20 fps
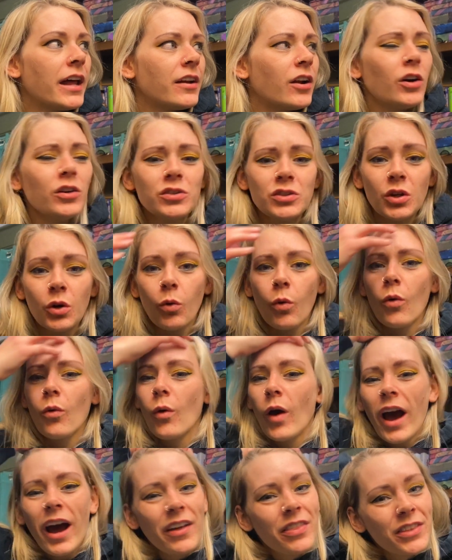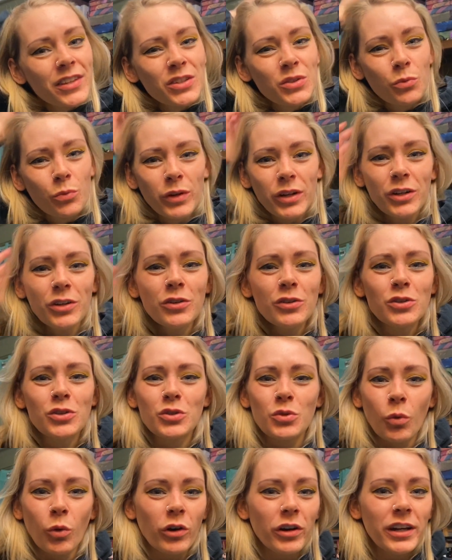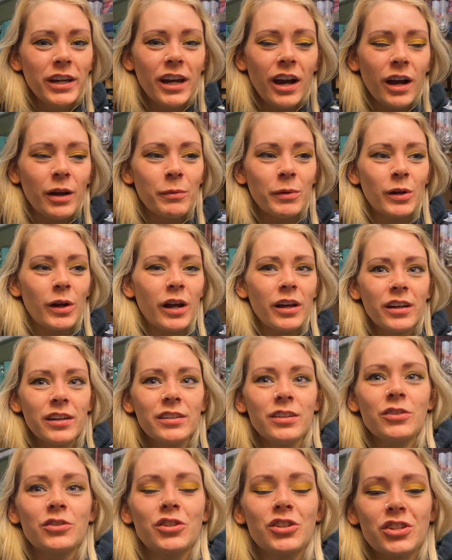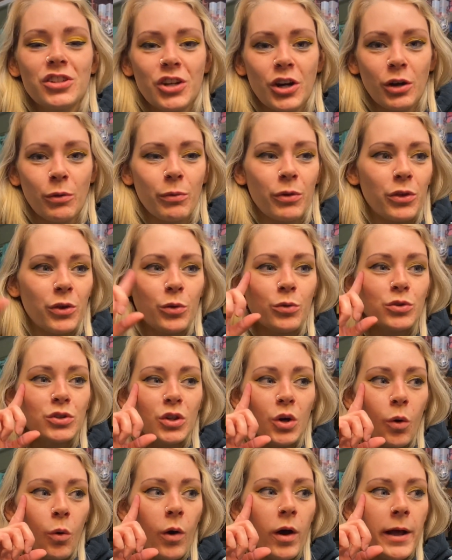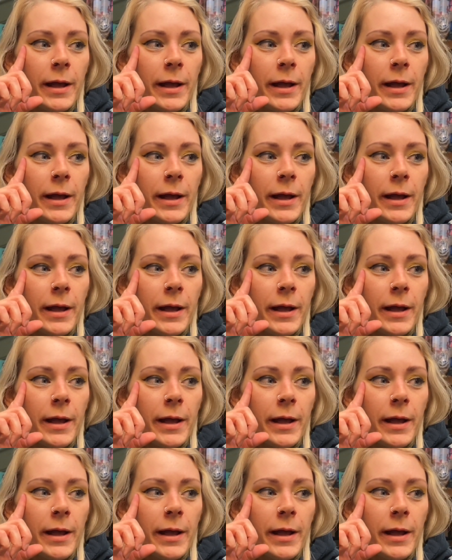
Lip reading: Also, this weird story, I mean, I guess I'll just share it with you. So,